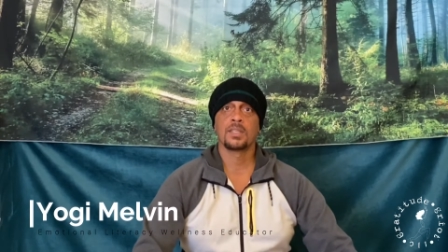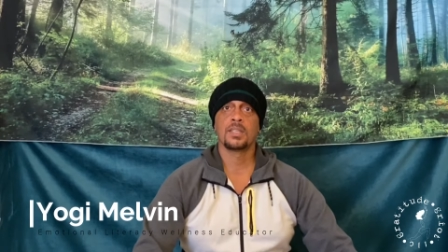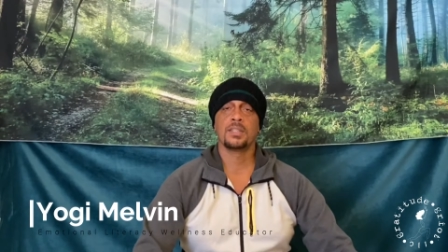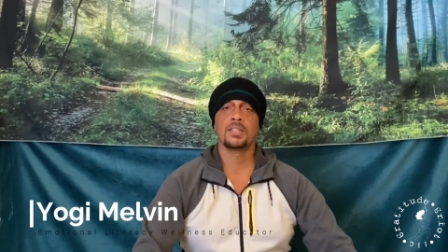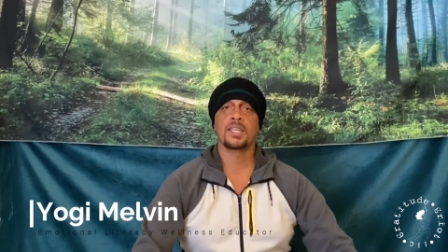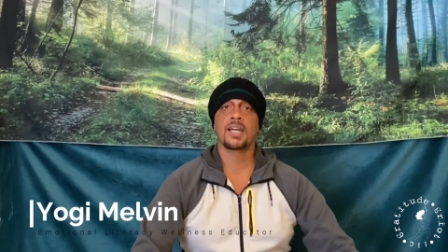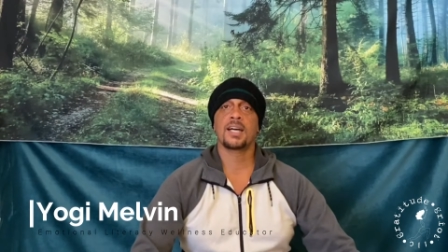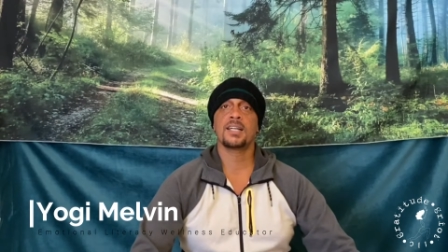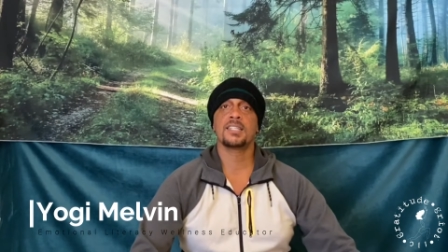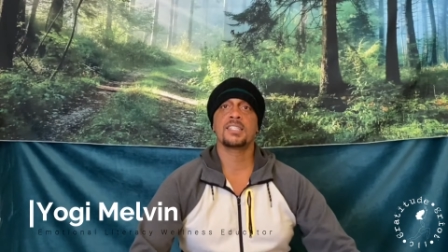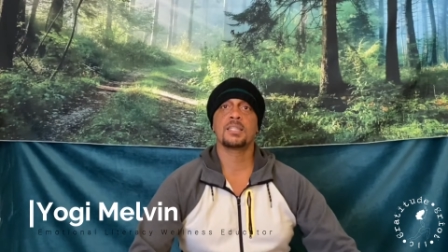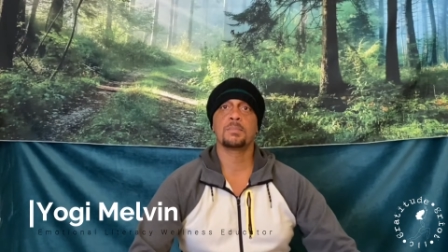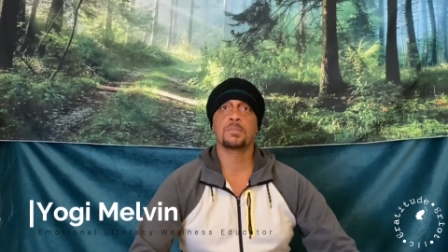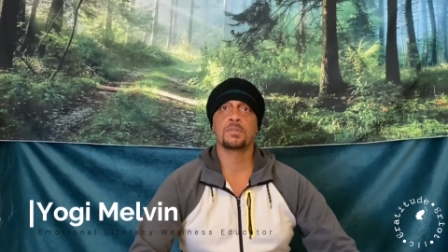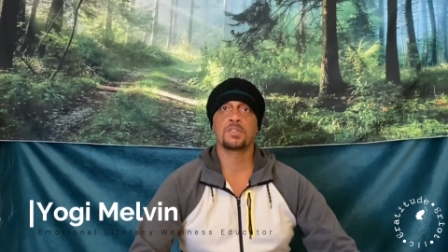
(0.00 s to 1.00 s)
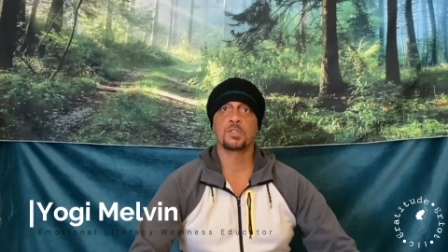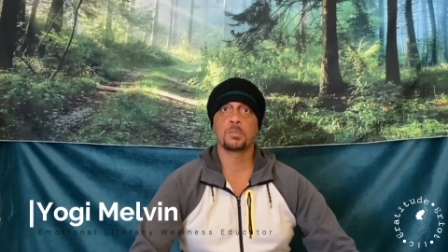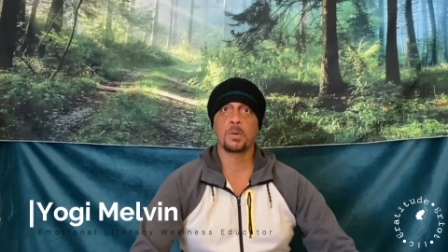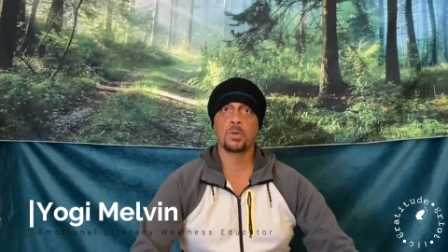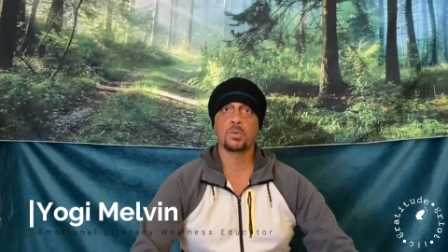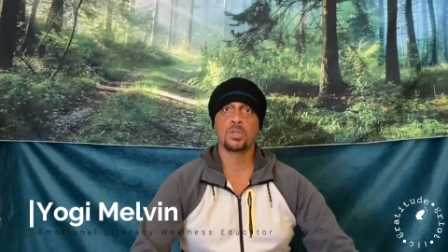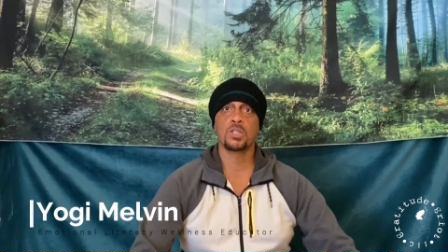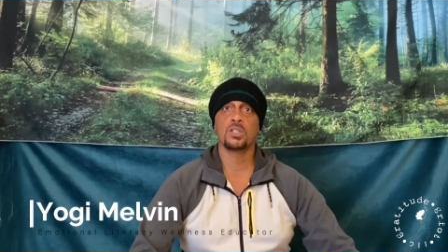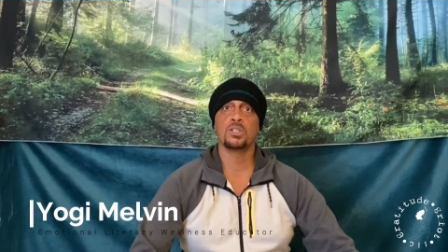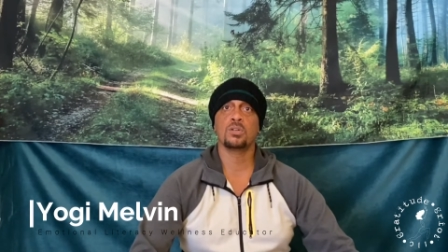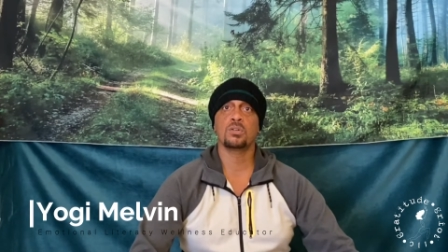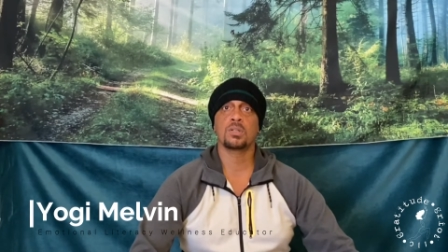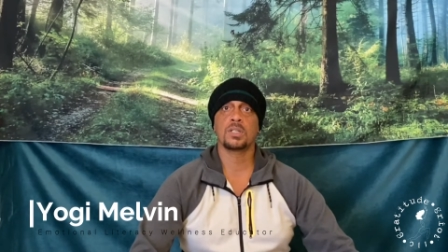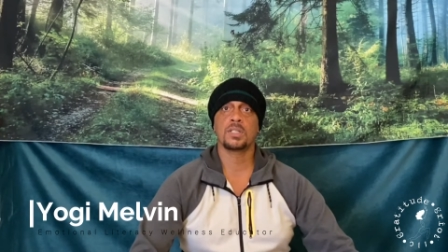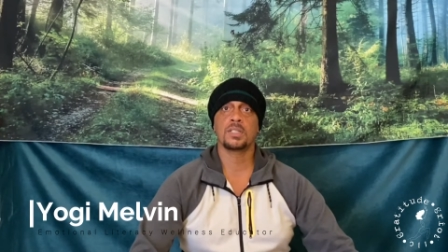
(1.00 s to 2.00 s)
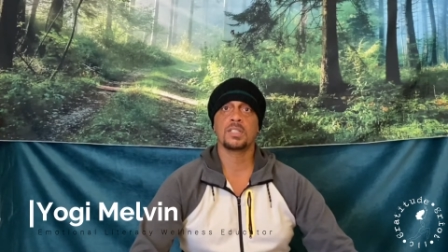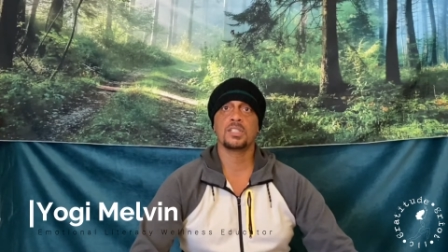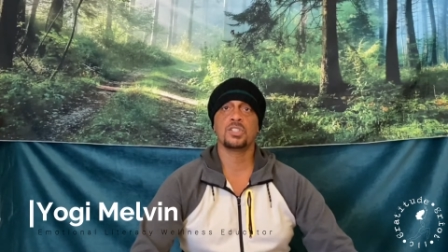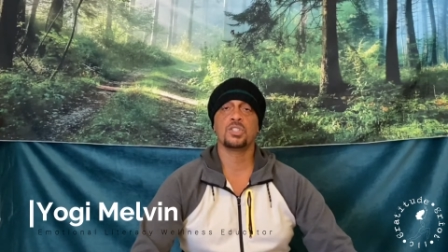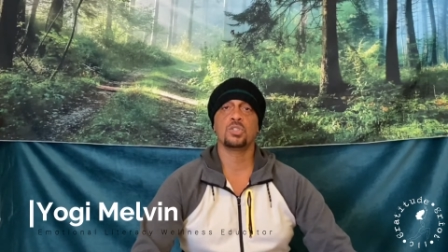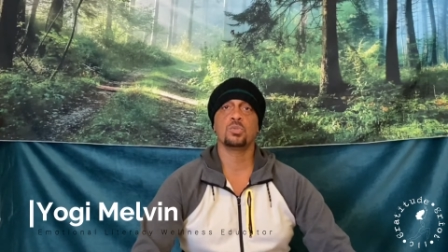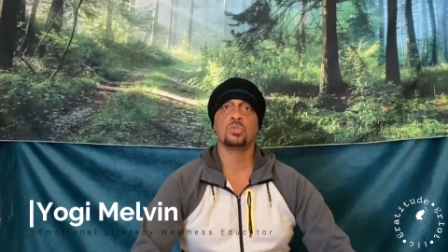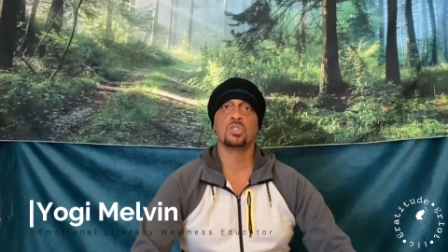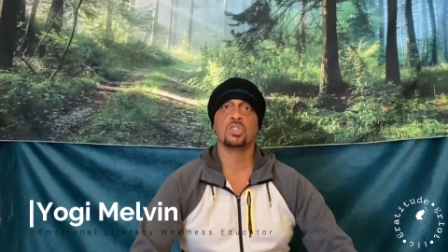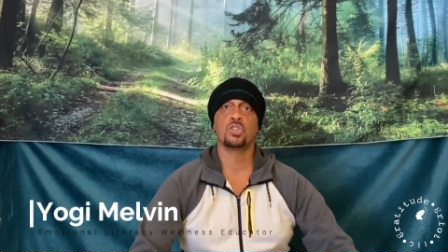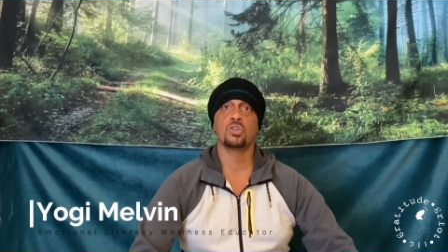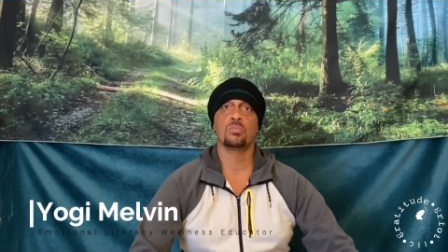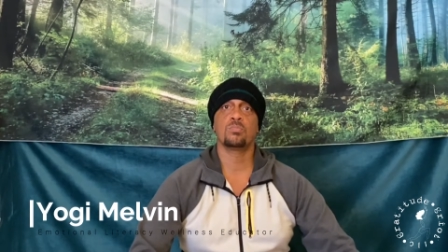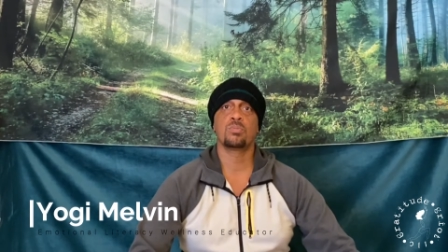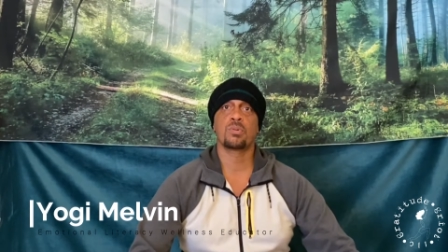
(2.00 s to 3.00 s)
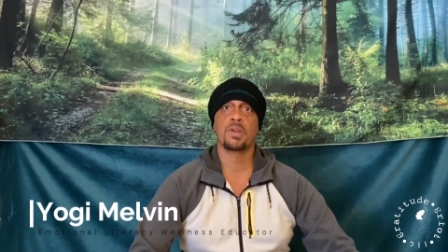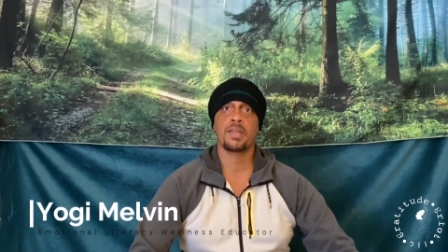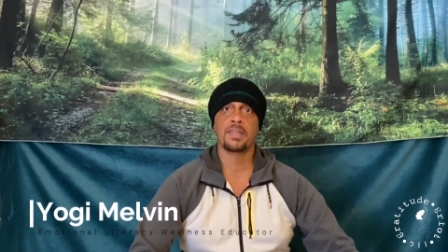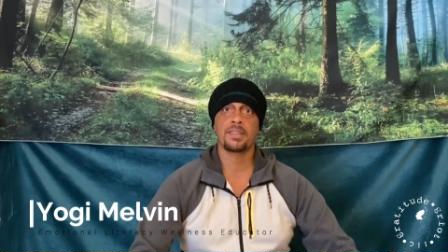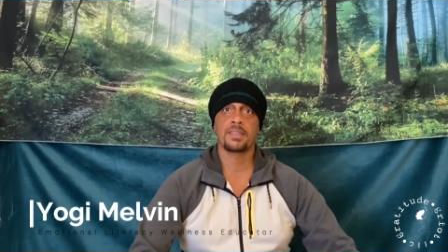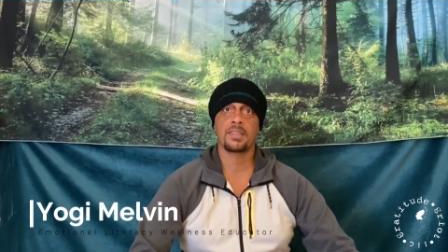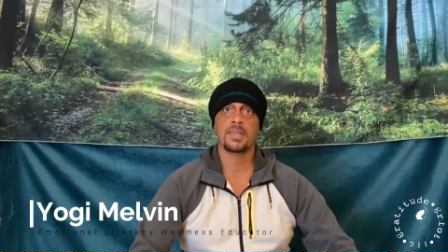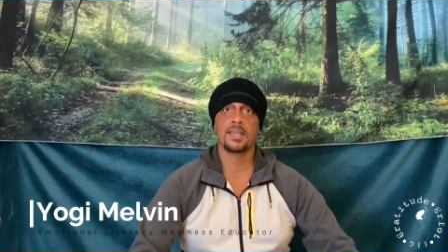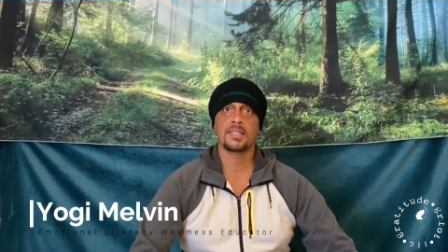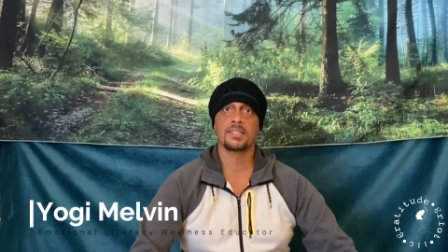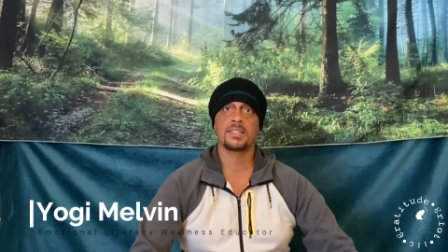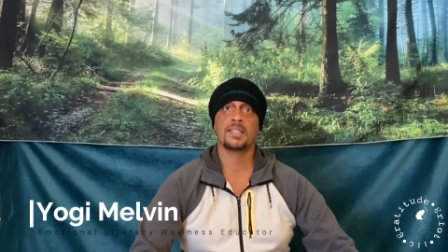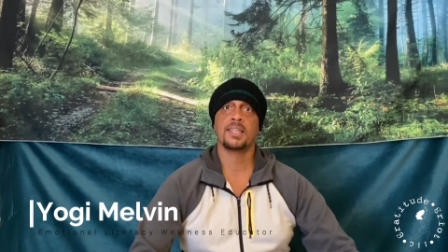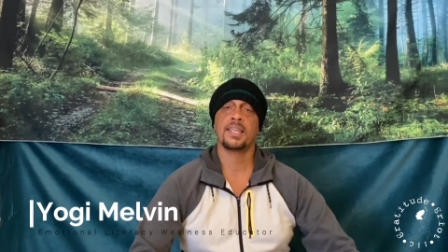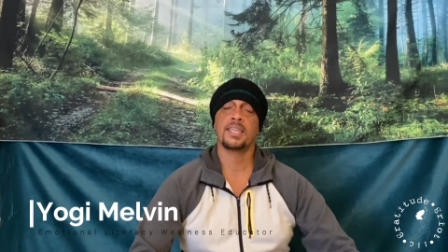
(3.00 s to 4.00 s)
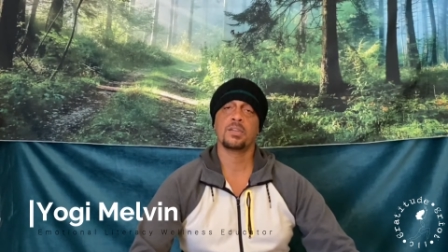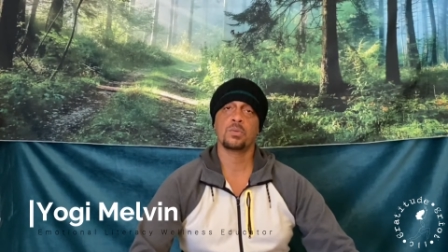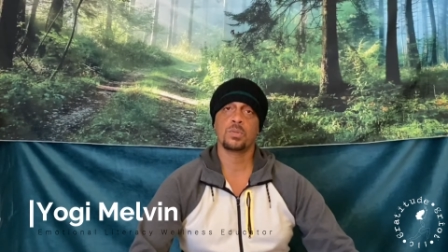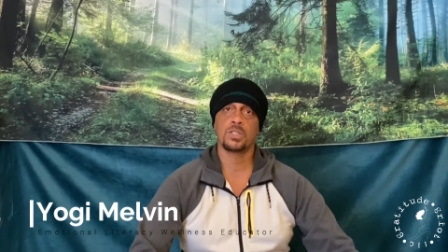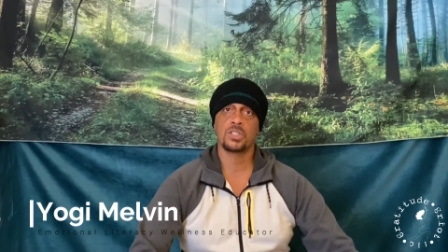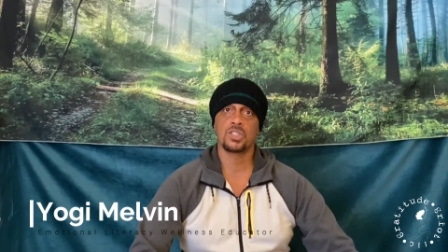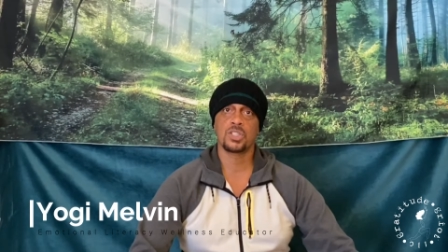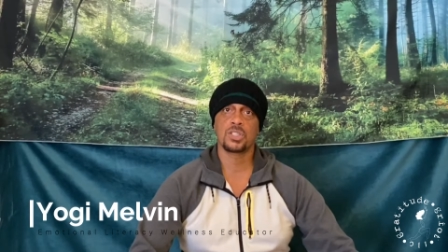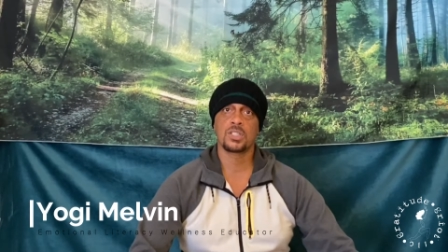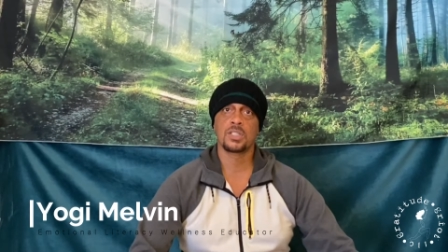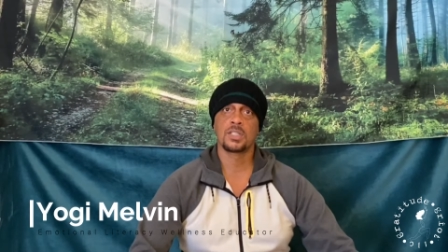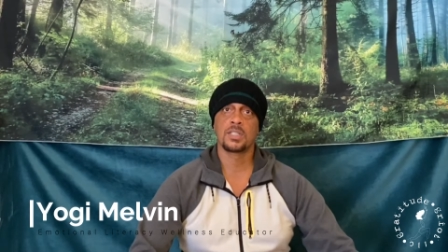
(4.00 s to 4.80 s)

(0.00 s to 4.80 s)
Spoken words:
And the concept of spoken yoga is using your breath as a language.